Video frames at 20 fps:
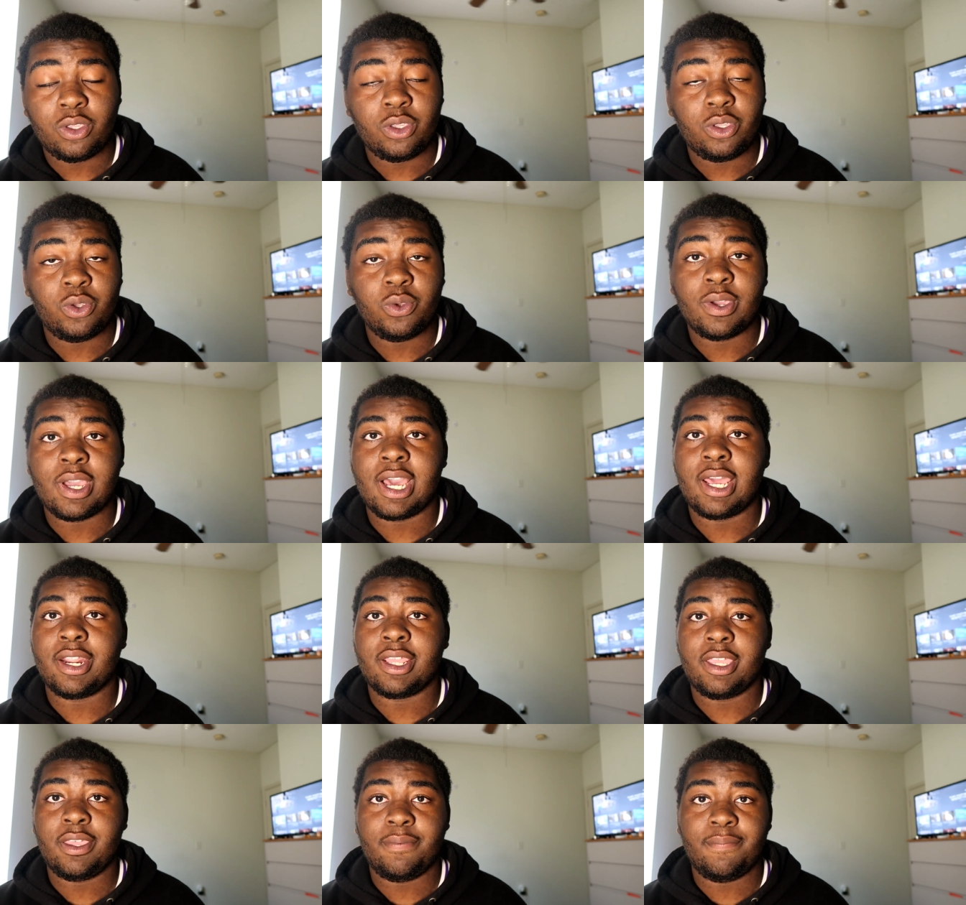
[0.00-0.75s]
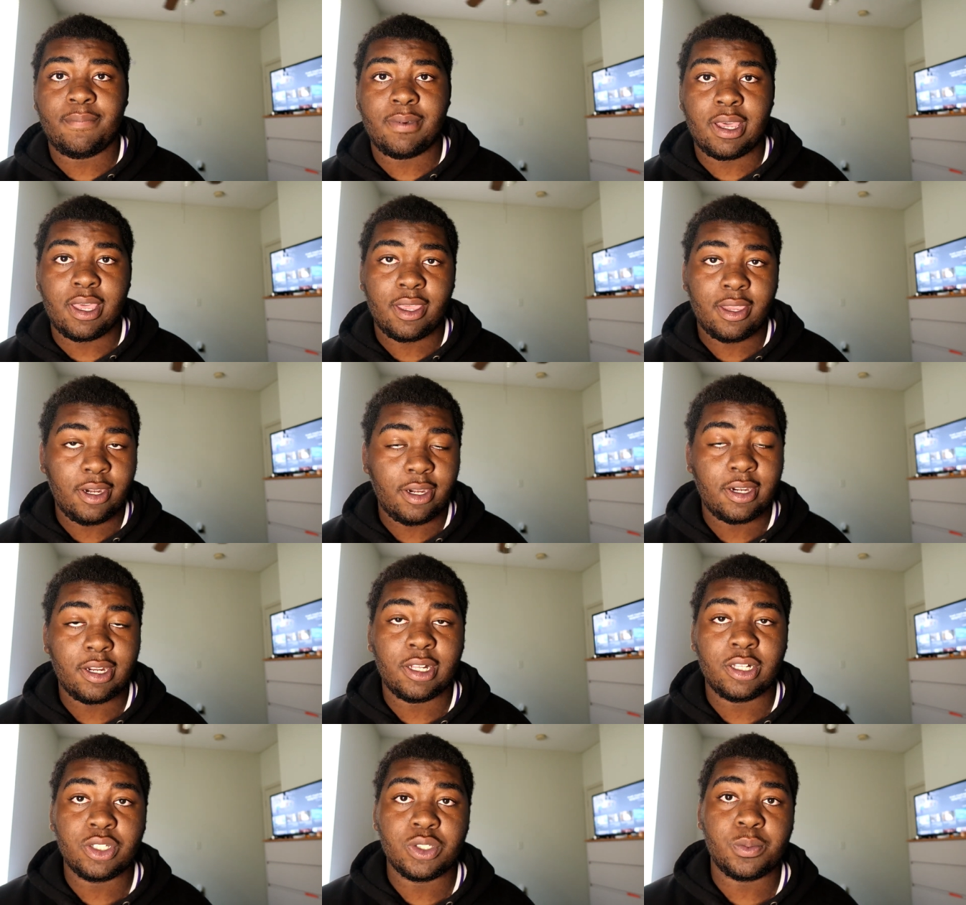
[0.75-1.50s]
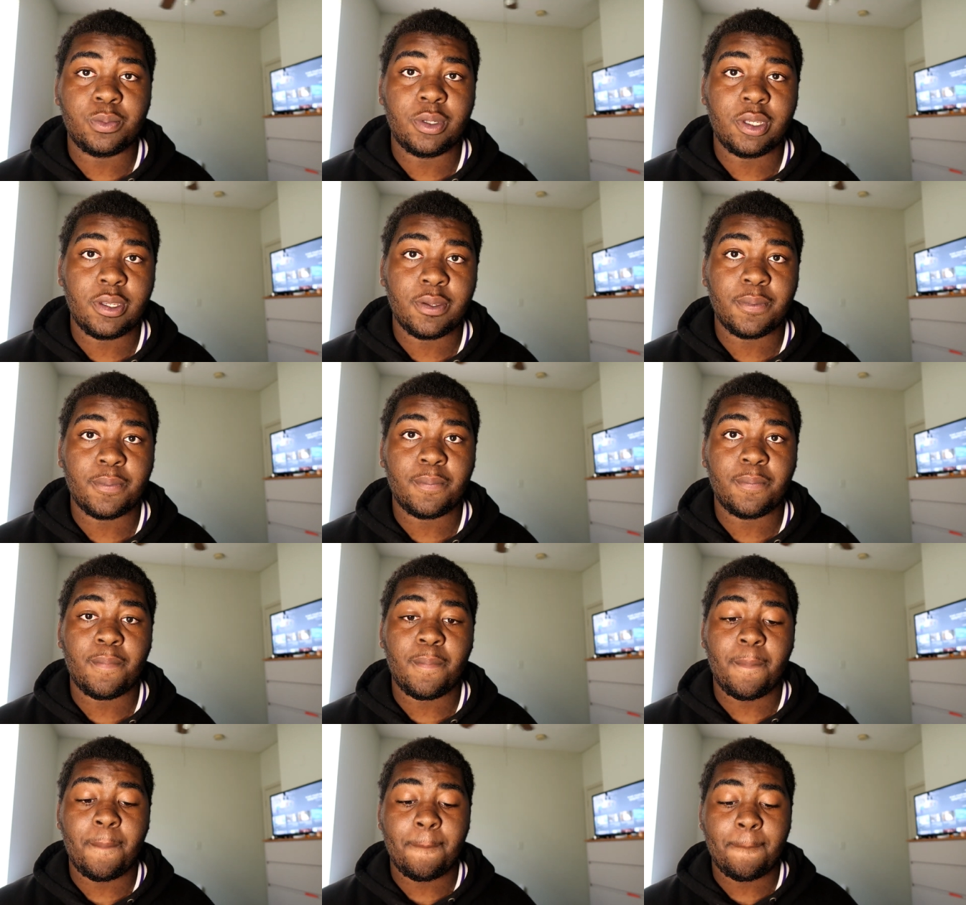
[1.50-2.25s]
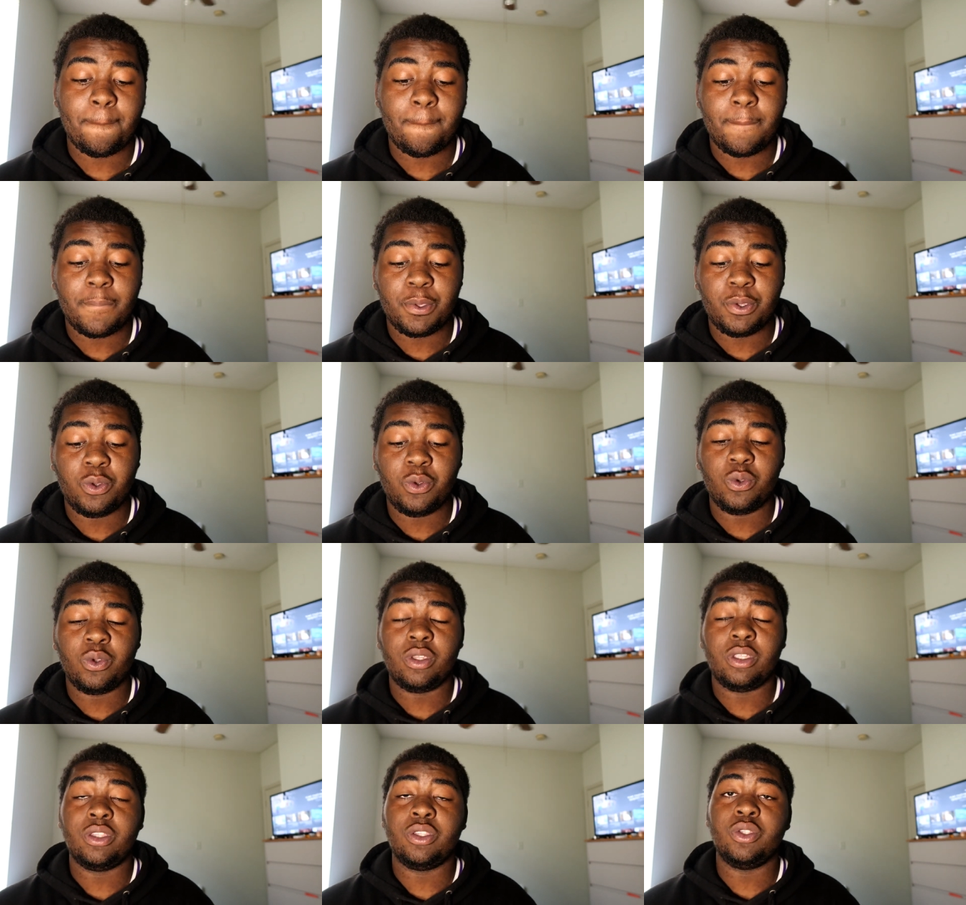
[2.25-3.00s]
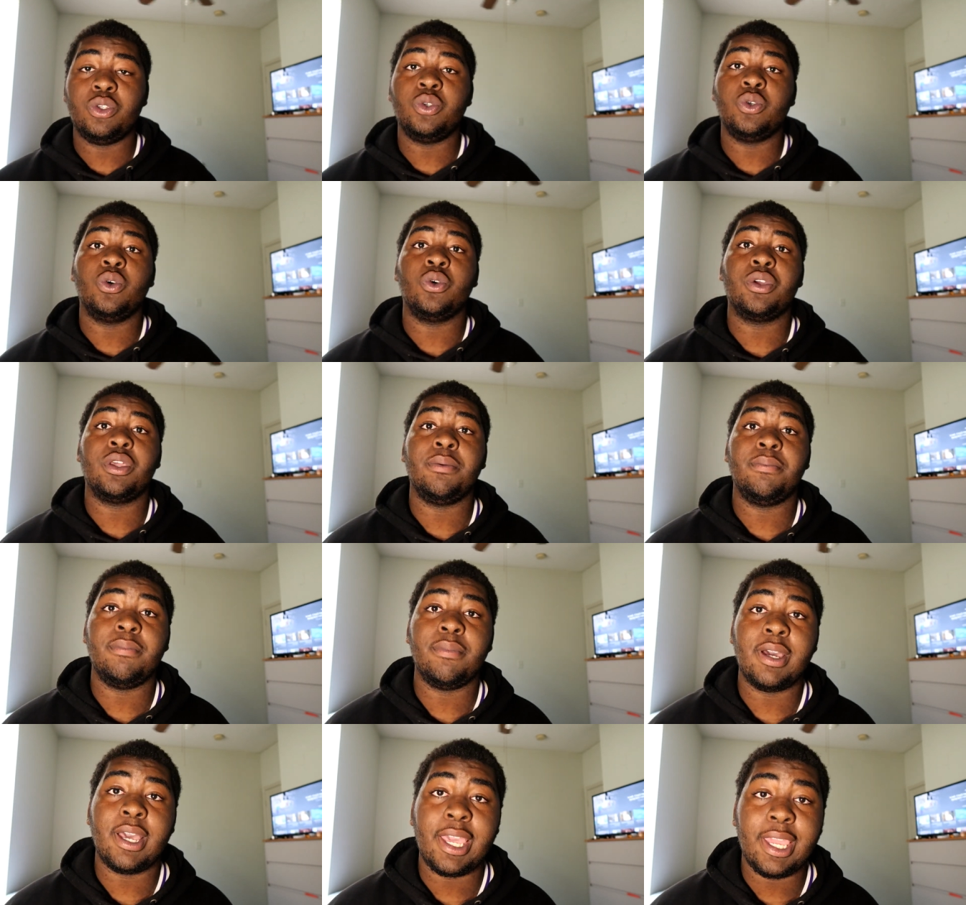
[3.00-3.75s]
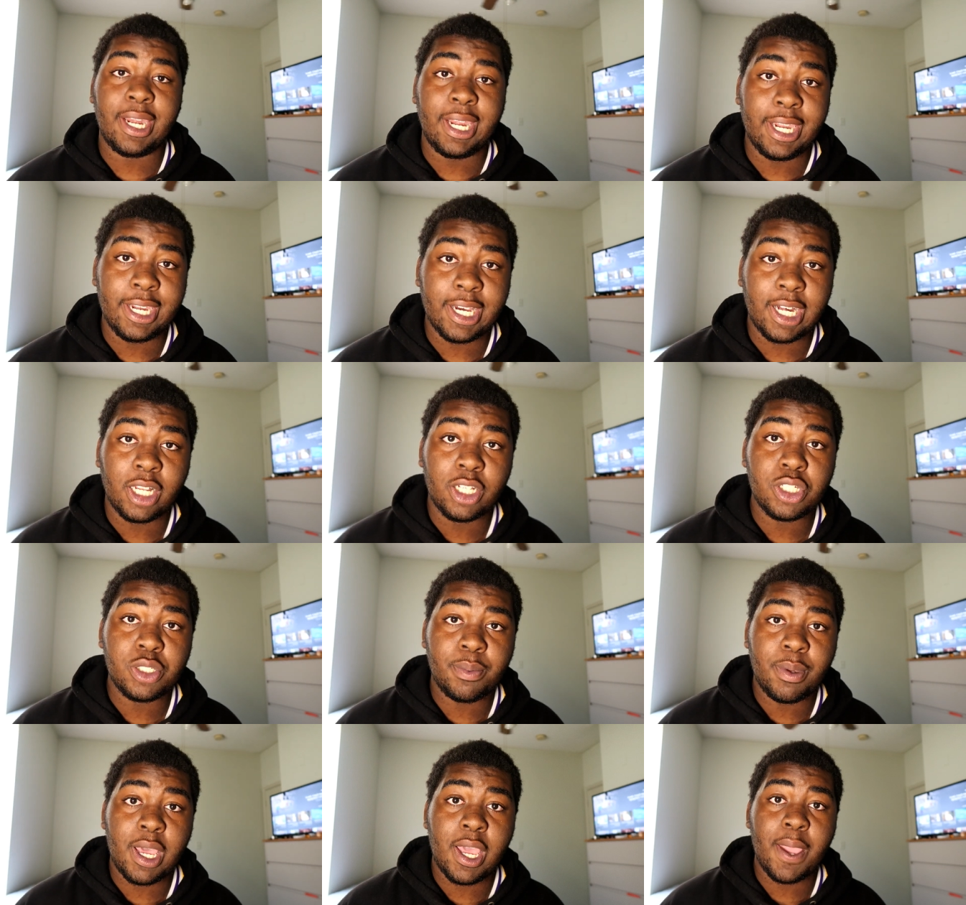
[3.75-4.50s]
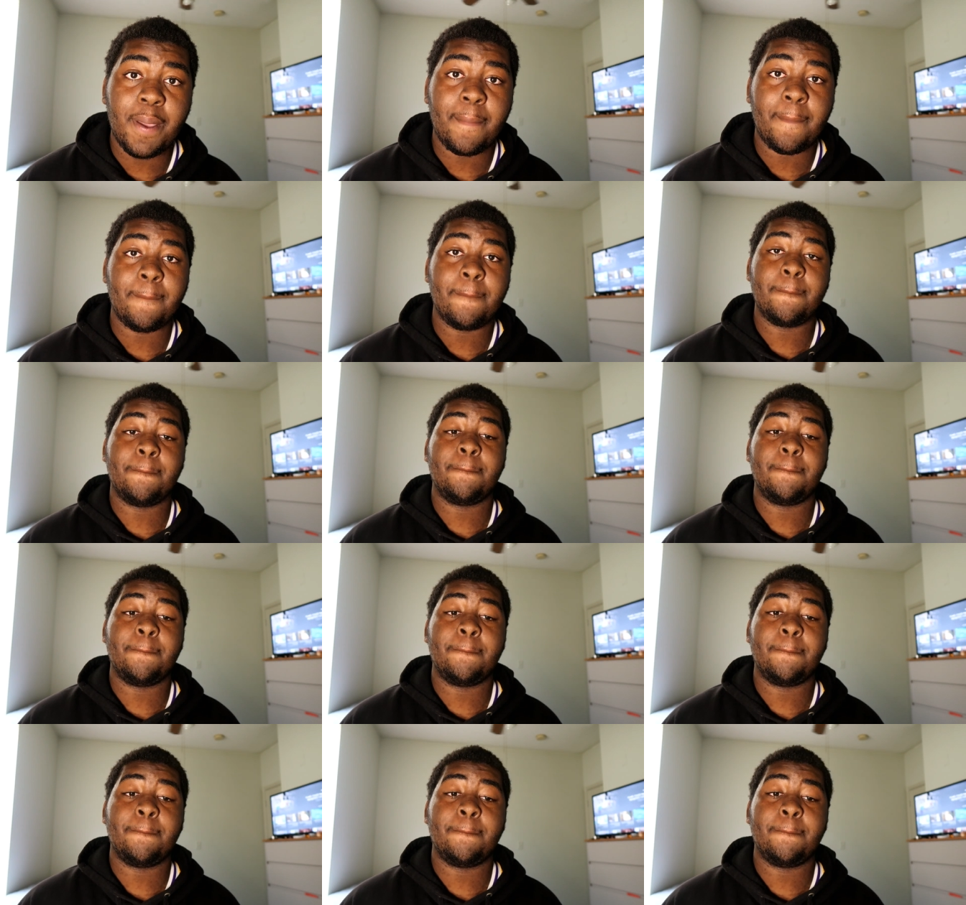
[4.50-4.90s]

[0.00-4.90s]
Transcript: you gotta give me my $80 back. Either you gonna give me my $80 back,